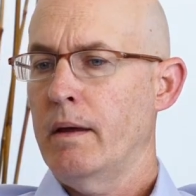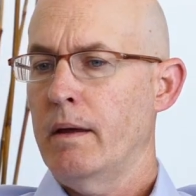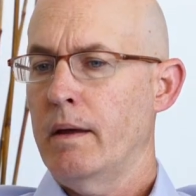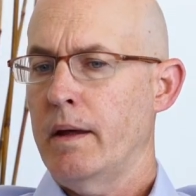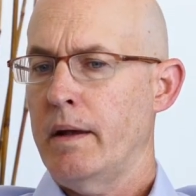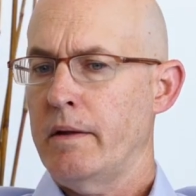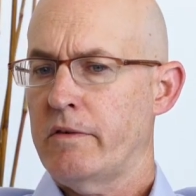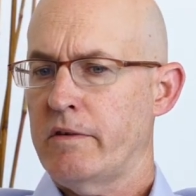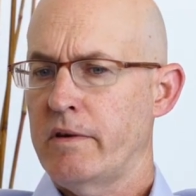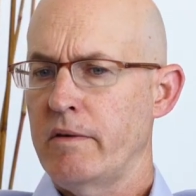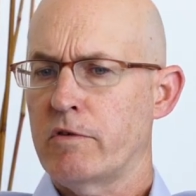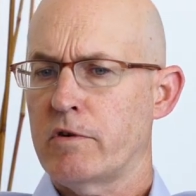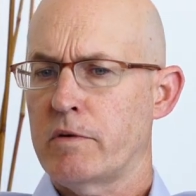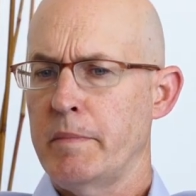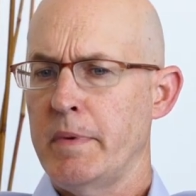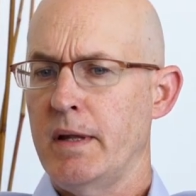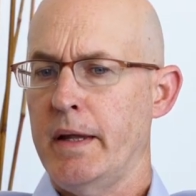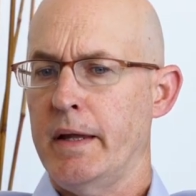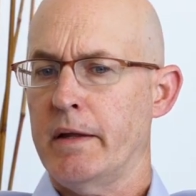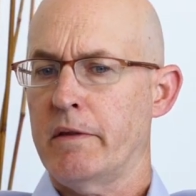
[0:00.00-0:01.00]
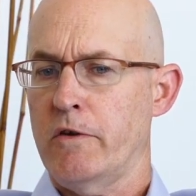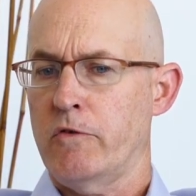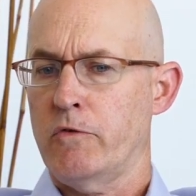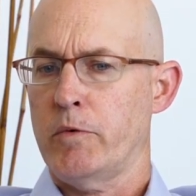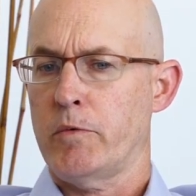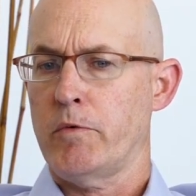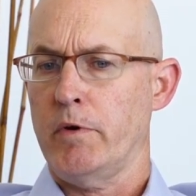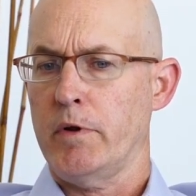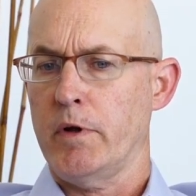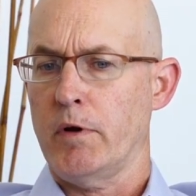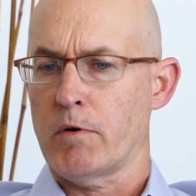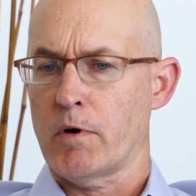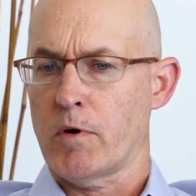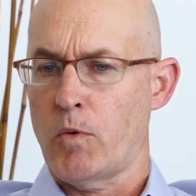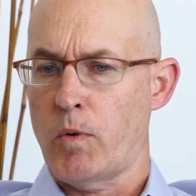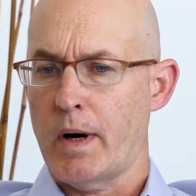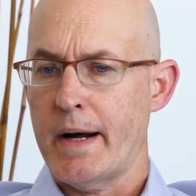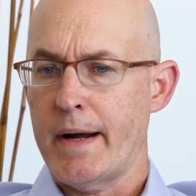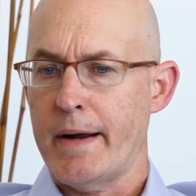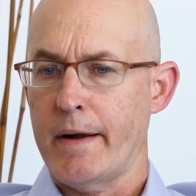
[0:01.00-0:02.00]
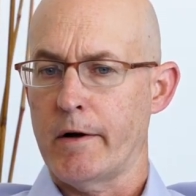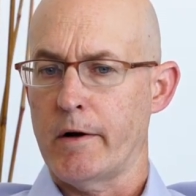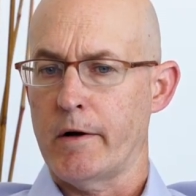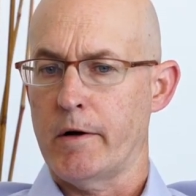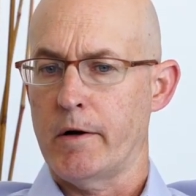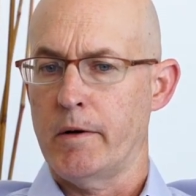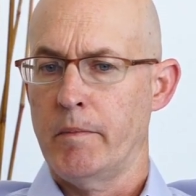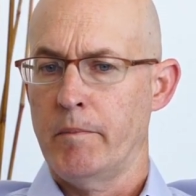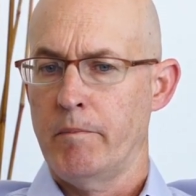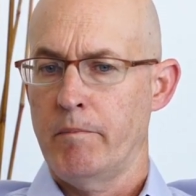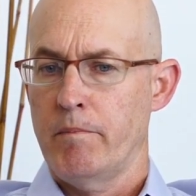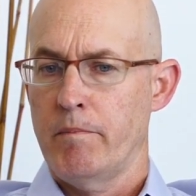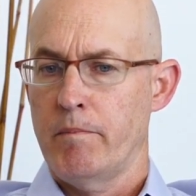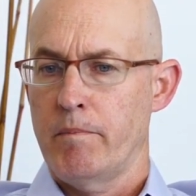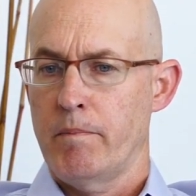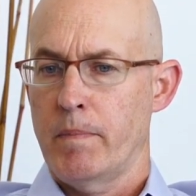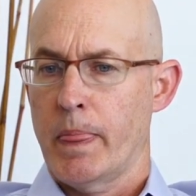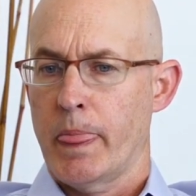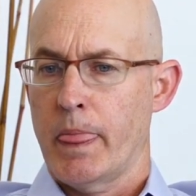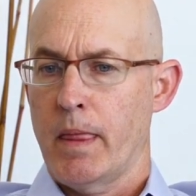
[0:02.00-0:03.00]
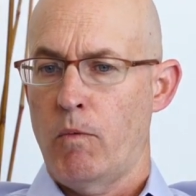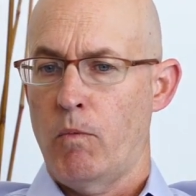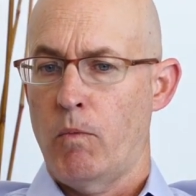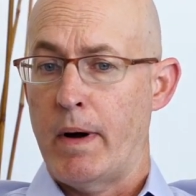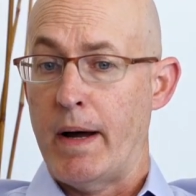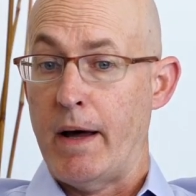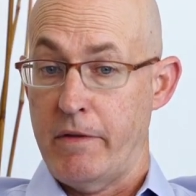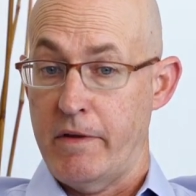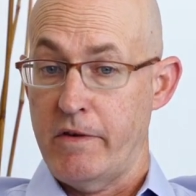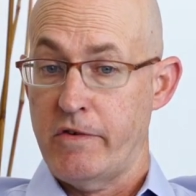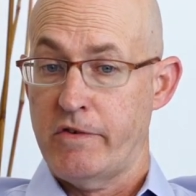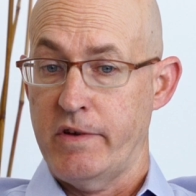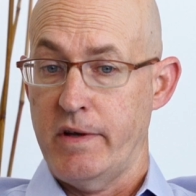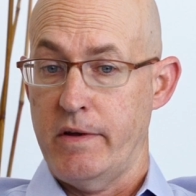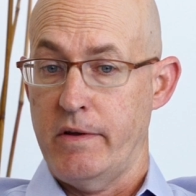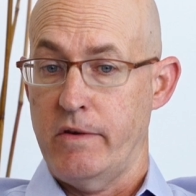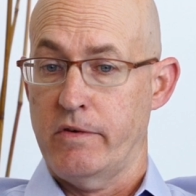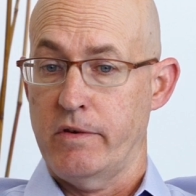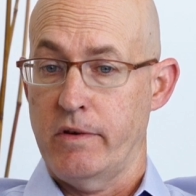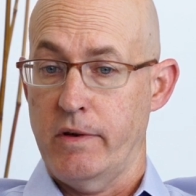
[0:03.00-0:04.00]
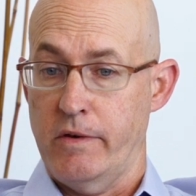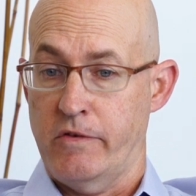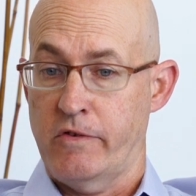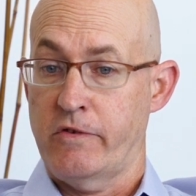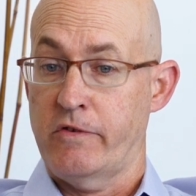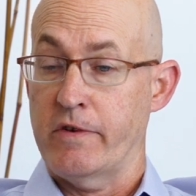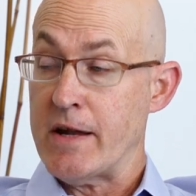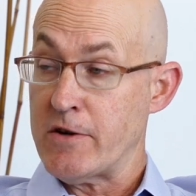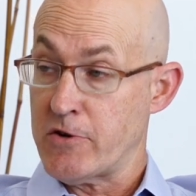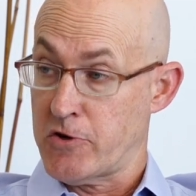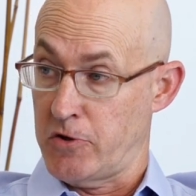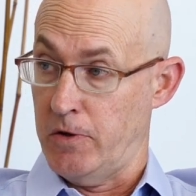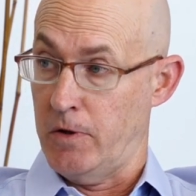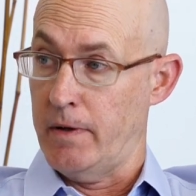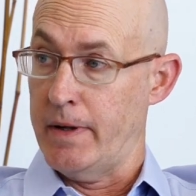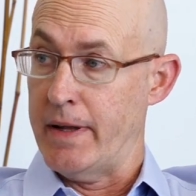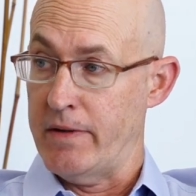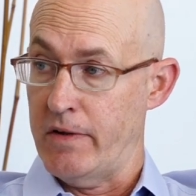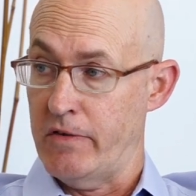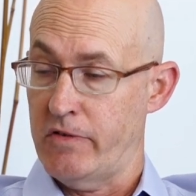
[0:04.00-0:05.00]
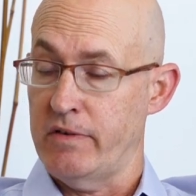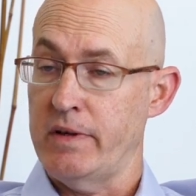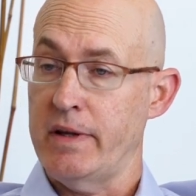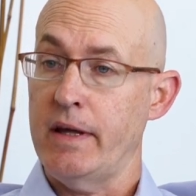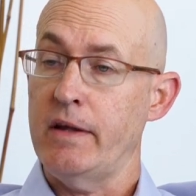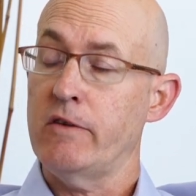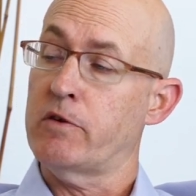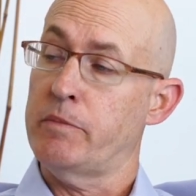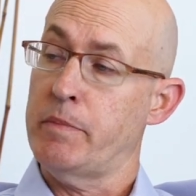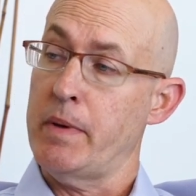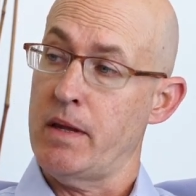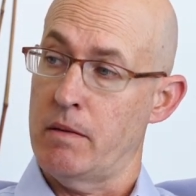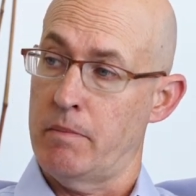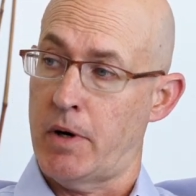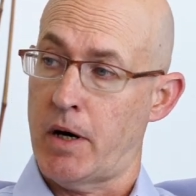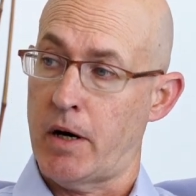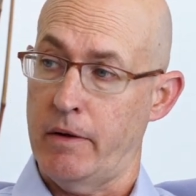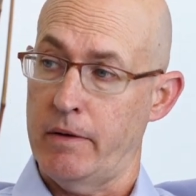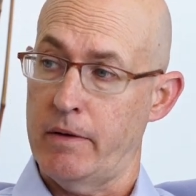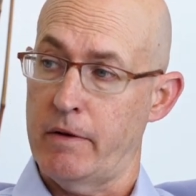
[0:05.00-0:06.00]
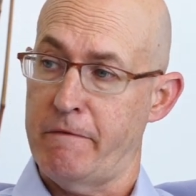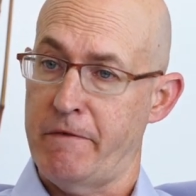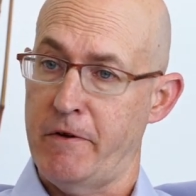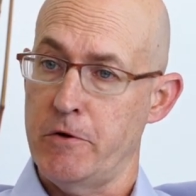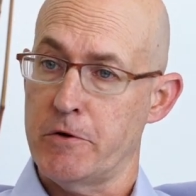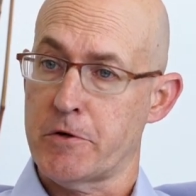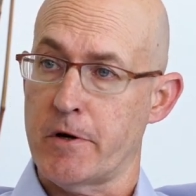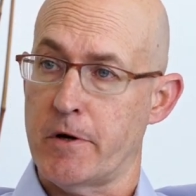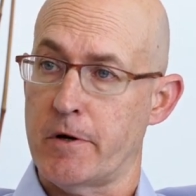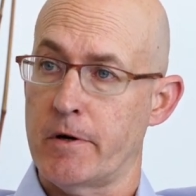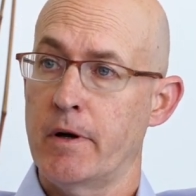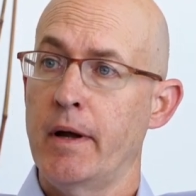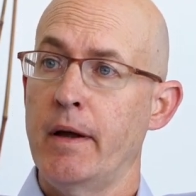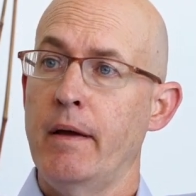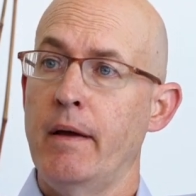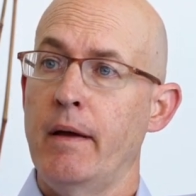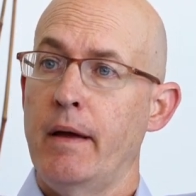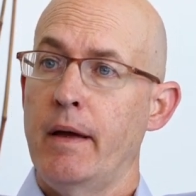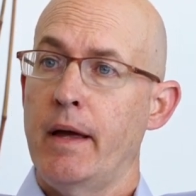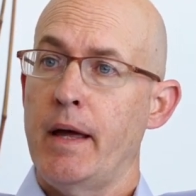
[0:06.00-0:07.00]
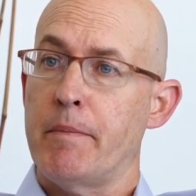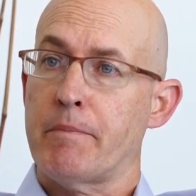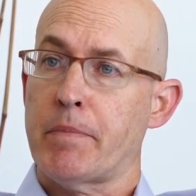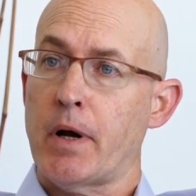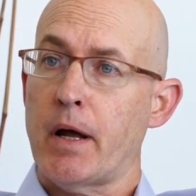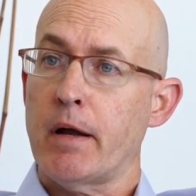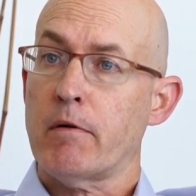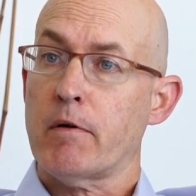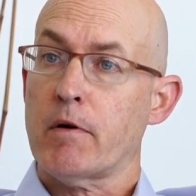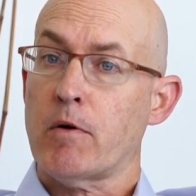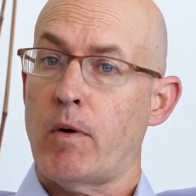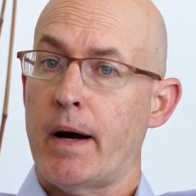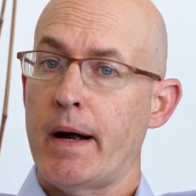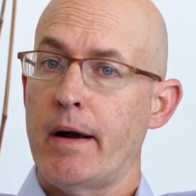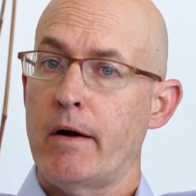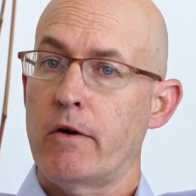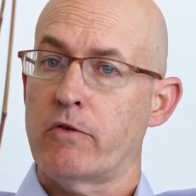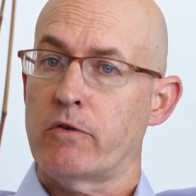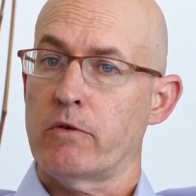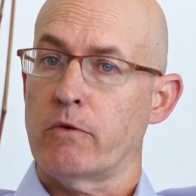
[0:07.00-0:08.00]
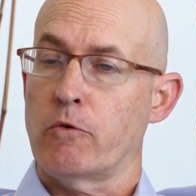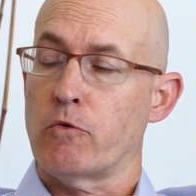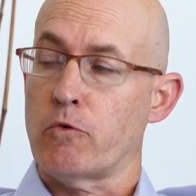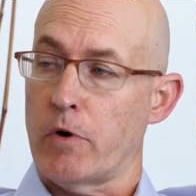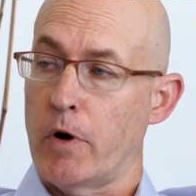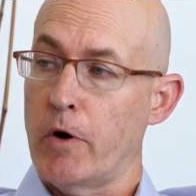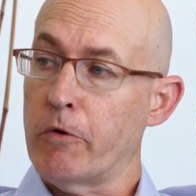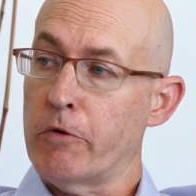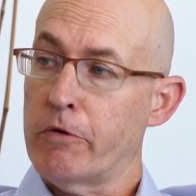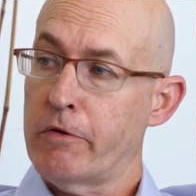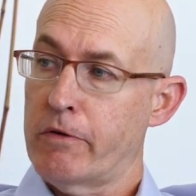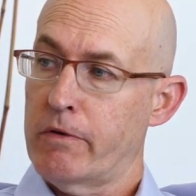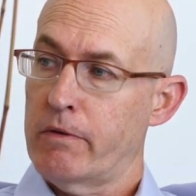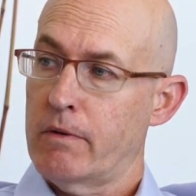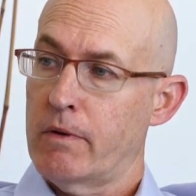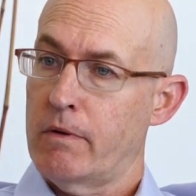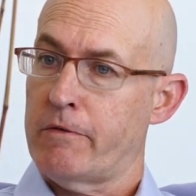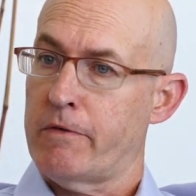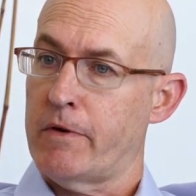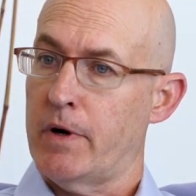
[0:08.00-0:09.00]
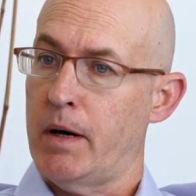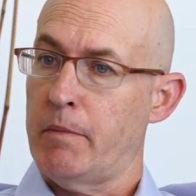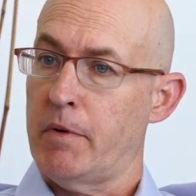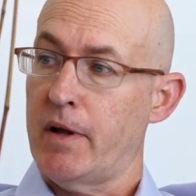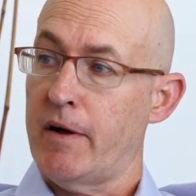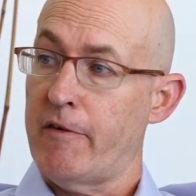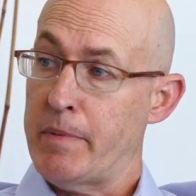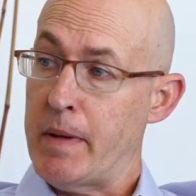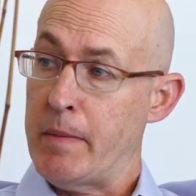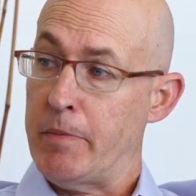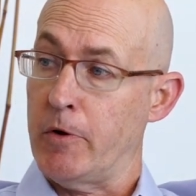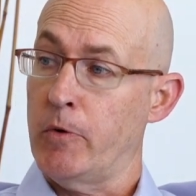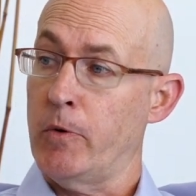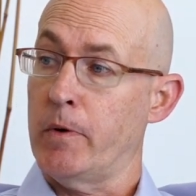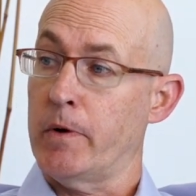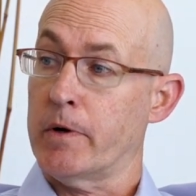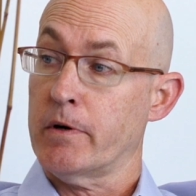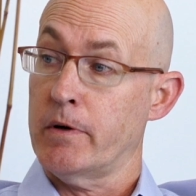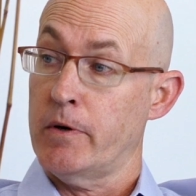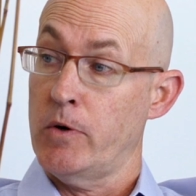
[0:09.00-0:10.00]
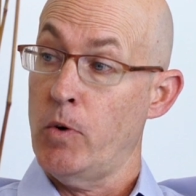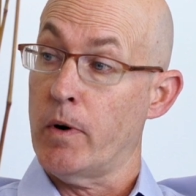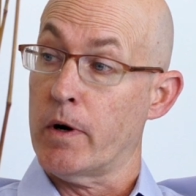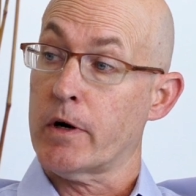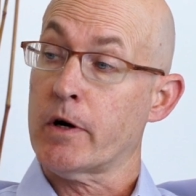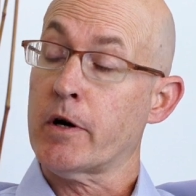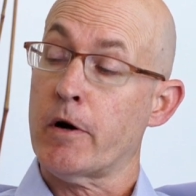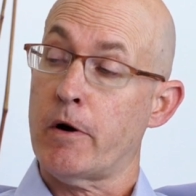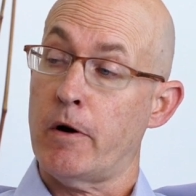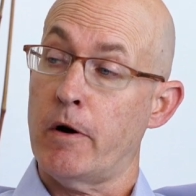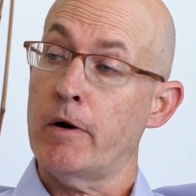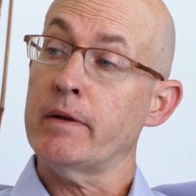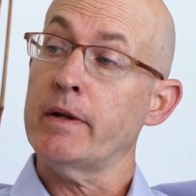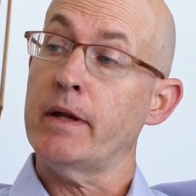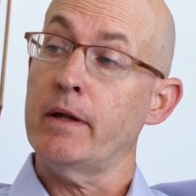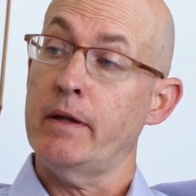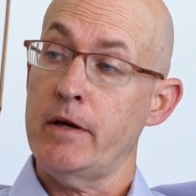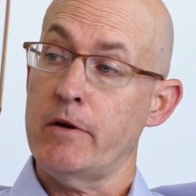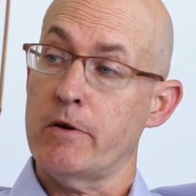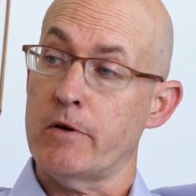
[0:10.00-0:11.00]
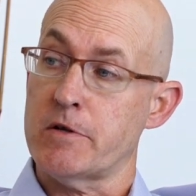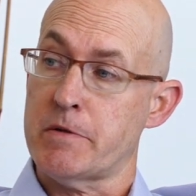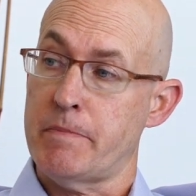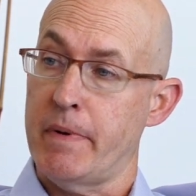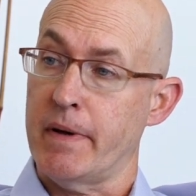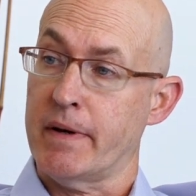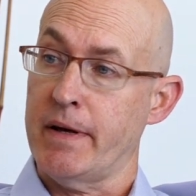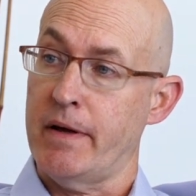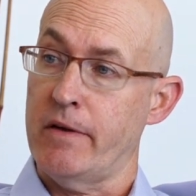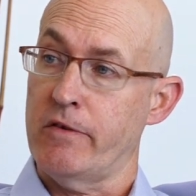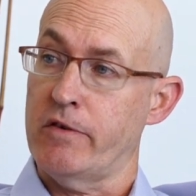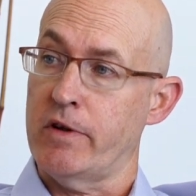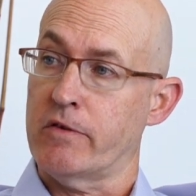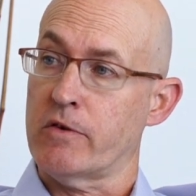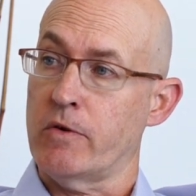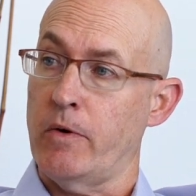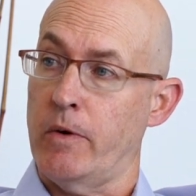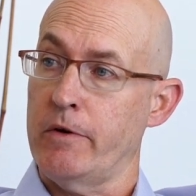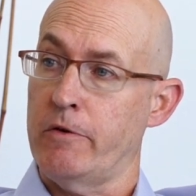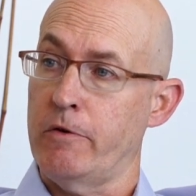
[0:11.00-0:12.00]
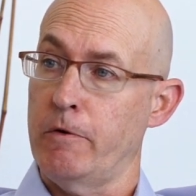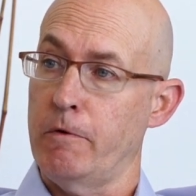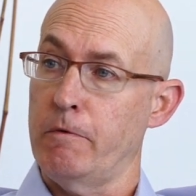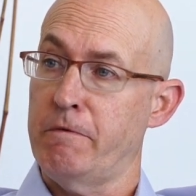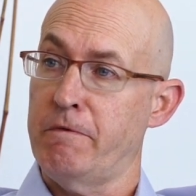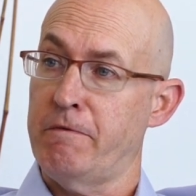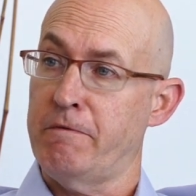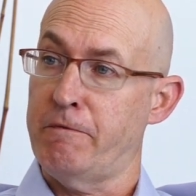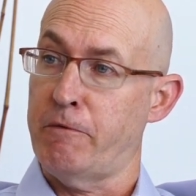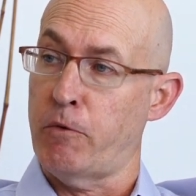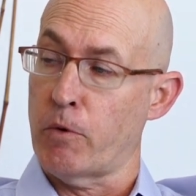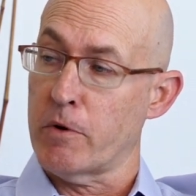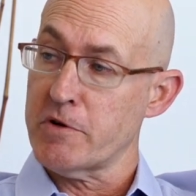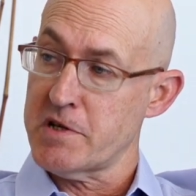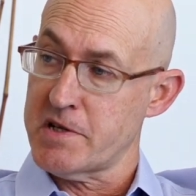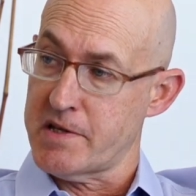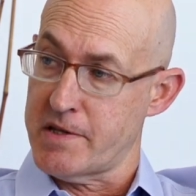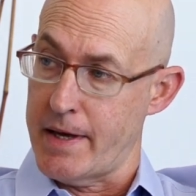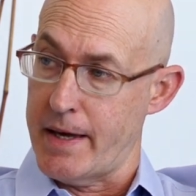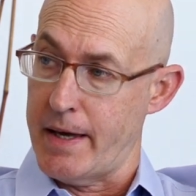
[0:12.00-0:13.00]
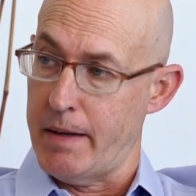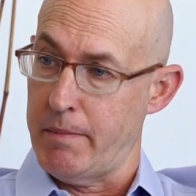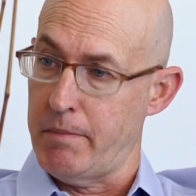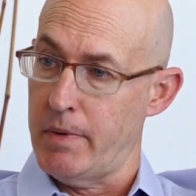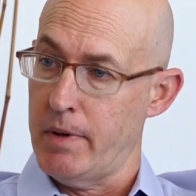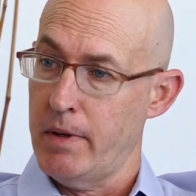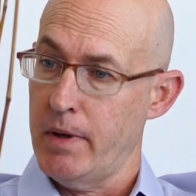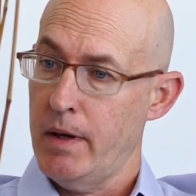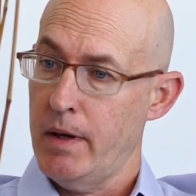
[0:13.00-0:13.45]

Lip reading: And it seems to me like this would really require, while this is essential and this needs to be the model in the future, it probably requires growth from a lot of people who are currently leaders, because it's going to force them